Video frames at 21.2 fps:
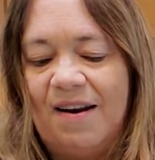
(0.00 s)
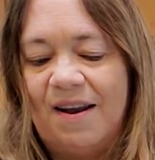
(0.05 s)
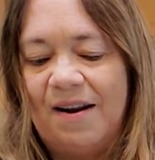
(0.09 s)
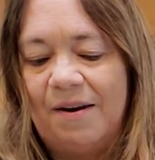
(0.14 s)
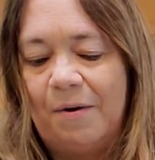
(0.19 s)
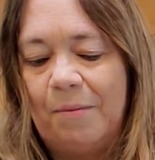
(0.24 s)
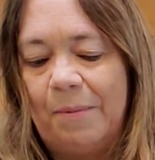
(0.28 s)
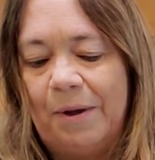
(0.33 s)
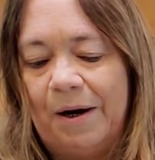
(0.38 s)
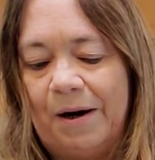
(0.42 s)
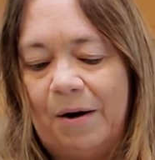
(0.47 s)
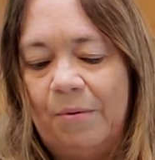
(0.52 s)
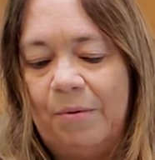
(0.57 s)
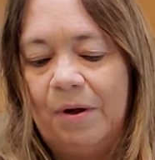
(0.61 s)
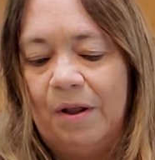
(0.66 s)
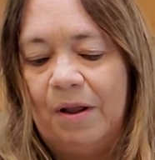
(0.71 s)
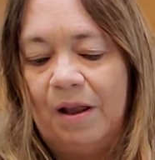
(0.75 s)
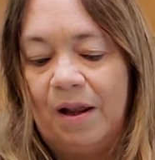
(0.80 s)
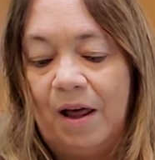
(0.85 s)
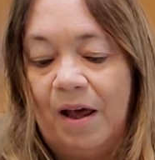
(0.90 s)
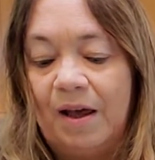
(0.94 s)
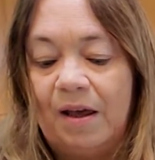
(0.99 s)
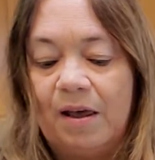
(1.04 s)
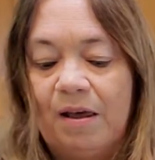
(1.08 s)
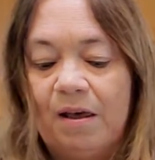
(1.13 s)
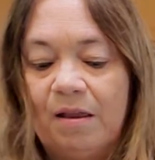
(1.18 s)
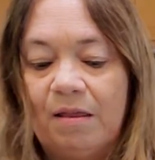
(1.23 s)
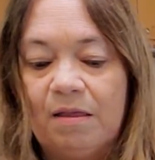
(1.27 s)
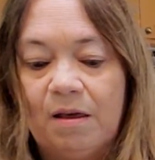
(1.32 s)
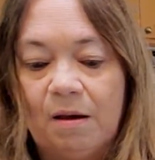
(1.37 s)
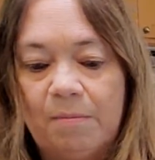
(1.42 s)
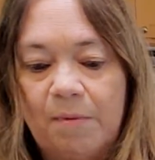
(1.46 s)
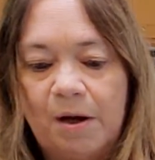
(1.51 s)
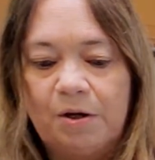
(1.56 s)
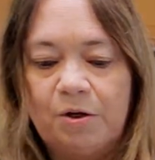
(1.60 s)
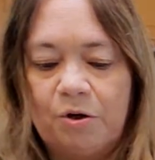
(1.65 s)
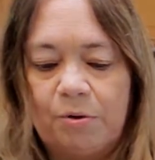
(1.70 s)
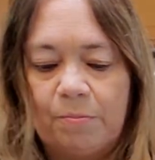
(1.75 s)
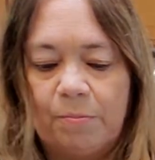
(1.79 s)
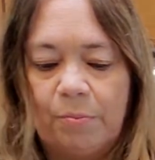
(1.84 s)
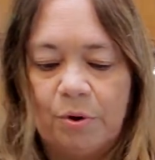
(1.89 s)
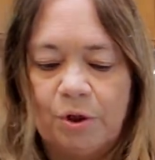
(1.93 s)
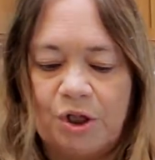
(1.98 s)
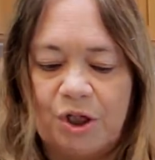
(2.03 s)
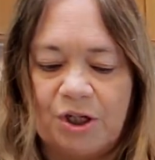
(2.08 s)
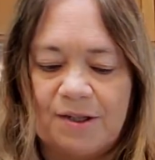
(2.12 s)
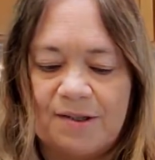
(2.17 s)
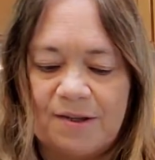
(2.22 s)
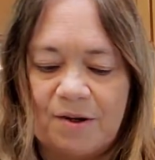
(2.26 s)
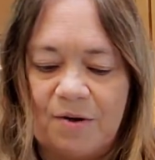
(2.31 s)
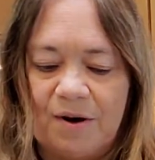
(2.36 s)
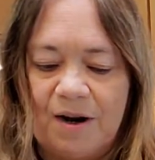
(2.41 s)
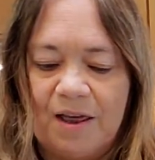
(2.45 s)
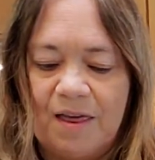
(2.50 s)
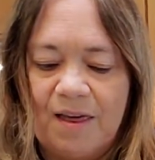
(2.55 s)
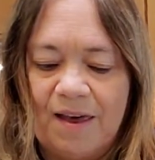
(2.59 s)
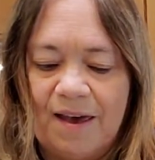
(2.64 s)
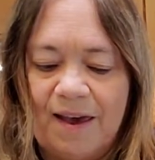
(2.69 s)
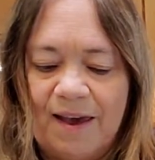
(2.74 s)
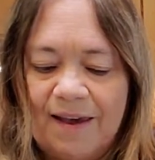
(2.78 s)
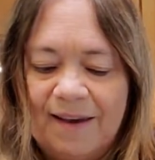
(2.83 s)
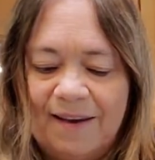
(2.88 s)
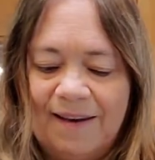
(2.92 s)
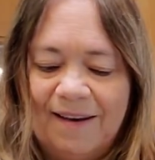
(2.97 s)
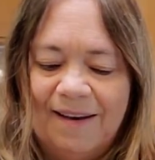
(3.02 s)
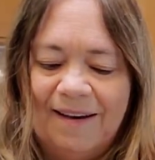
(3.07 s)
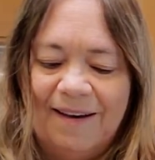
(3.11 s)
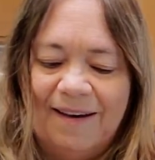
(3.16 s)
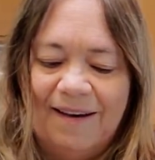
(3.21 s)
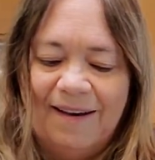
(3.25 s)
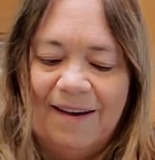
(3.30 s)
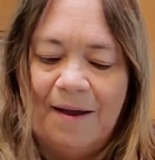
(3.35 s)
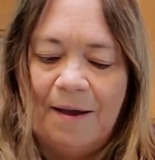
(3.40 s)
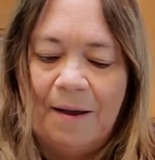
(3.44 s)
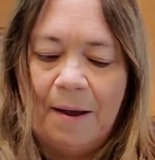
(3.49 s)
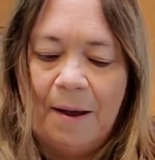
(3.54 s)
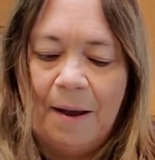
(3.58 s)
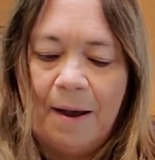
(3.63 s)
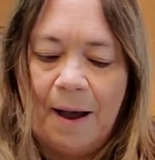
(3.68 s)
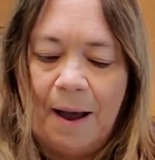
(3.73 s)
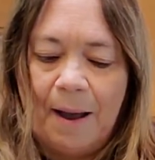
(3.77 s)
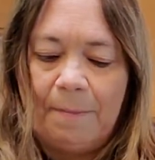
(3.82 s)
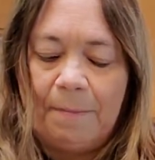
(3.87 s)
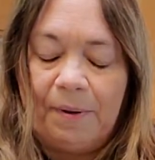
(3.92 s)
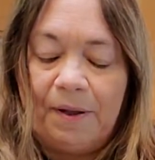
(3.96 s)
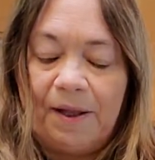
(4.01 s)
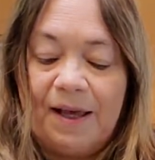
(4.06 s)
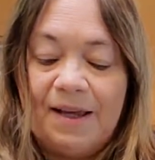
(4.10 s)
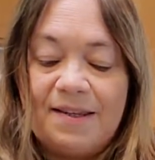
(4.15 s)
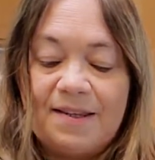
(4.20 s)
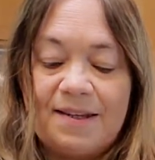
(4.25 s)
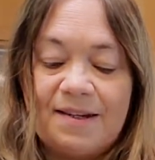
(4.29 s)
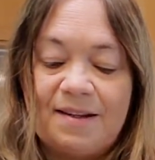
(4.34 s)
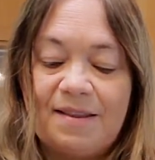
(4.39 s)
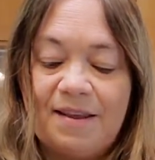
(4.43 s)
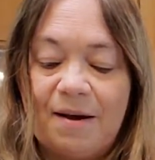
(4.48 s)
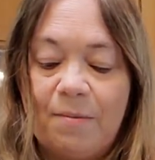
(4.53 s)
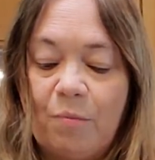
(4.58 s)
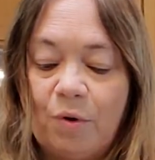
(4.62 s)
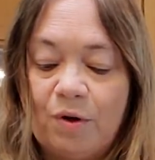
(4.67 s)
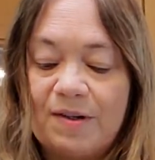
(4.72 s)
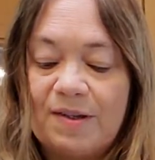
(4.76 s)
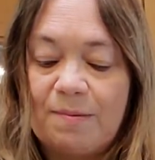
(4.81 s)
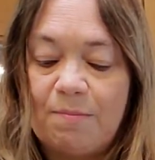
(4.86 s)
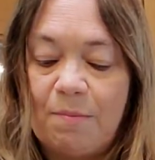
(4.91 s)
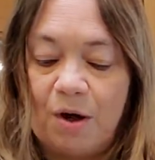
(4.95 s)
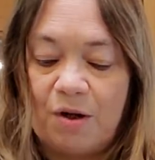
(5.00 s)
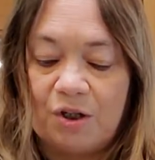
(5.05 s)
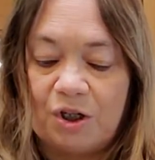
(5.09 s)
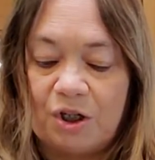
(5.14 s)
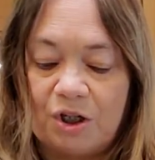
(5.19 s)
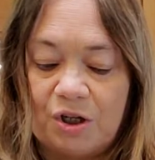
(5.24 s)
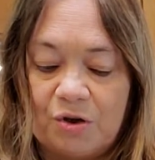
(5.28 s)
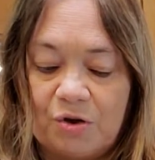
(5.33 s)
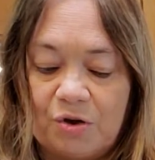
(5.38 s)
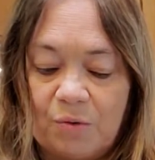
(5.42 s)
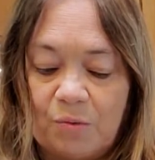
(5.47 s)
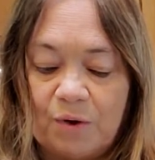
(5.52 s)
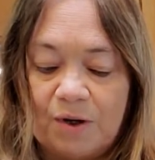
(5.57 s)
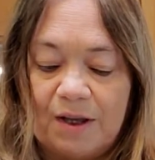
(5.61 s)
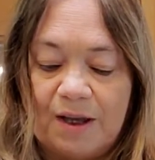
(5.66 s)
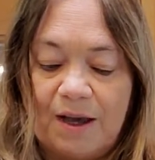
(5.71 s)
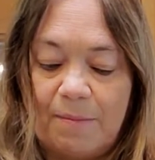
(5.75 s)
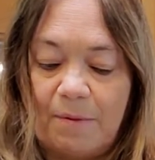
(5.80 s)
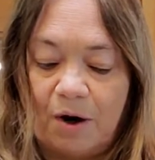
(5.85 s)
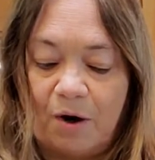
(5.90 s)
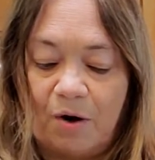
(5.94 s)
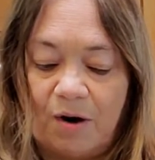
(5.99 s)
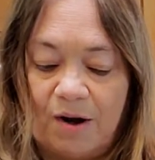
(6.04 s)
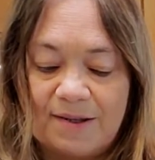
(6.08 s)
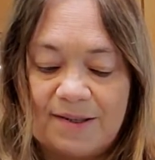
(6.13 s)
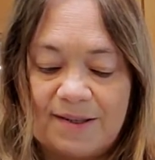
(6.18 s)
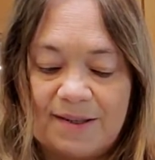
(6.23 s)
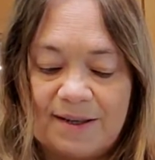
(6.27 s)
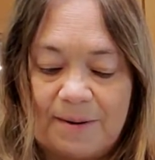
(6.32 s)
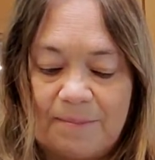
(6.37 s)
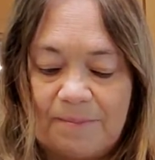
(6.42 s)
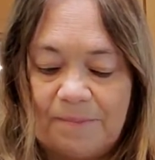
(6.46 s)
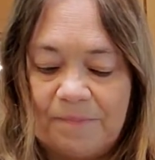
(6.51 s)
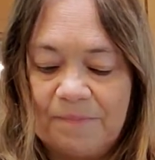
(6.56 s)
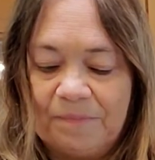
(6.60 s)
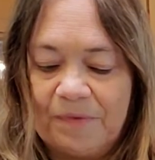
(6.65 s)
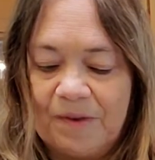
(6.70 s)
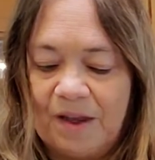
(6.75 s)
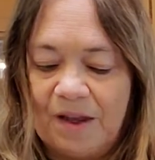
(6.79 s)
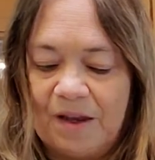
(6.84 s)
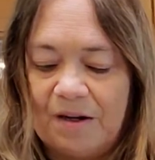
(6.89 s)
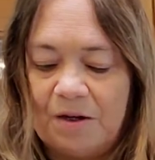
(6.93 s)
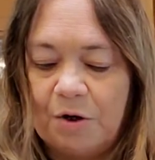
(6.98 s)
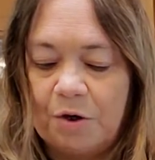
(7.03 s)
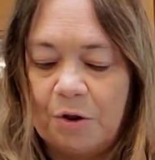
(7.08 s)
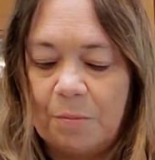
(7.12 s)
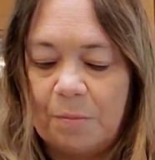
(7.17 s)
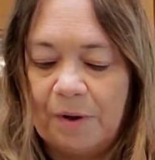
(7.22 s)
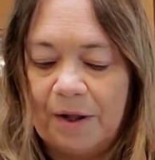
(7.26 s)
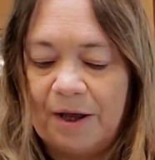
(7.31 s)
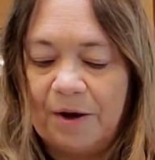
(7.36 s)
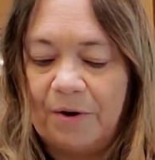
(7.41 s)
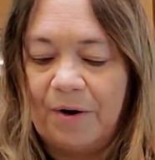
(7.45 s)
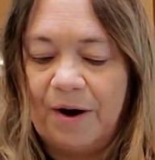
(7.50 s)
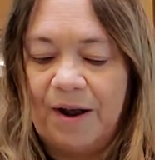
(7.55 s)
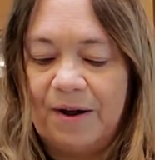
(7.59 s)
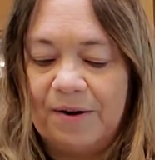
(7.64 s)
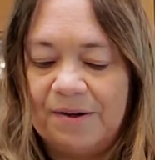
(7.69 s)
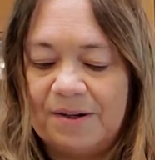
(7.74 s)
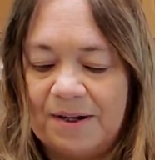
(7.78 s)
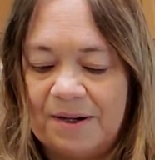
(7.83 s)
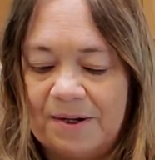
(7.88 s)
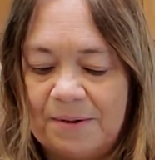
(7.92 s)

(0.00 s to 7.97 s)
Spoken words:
I don't mean I really like hid them under bushes or anything. I placed them where small children would come across them near the playground.